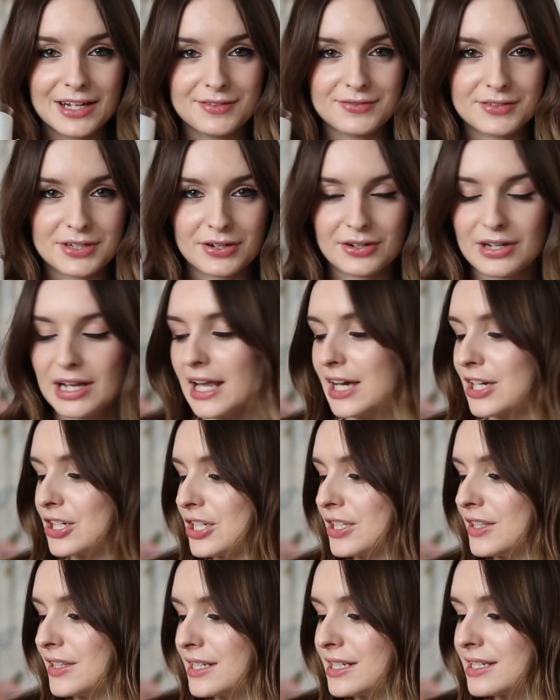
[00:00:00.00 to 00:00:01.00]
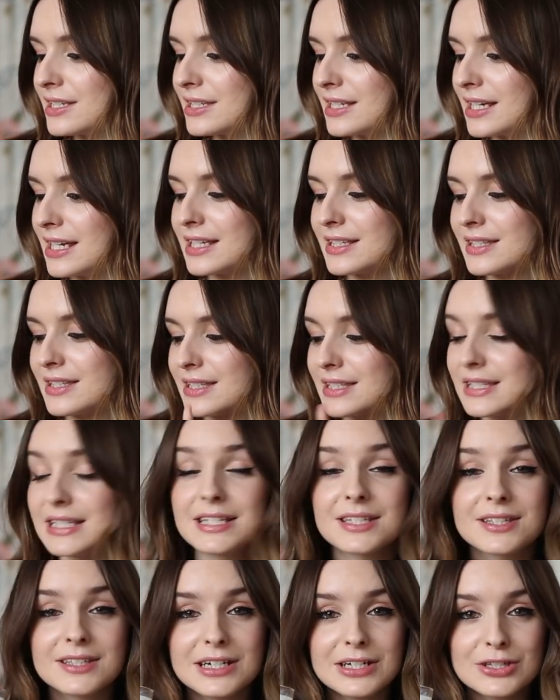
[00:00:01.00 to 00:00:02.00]
Lifestyle Collection. This is the
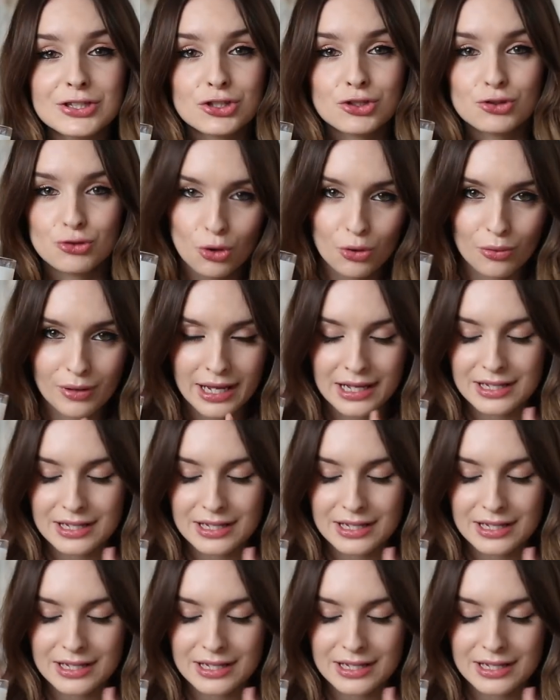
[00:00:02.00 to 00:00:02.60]
Seaside Stroll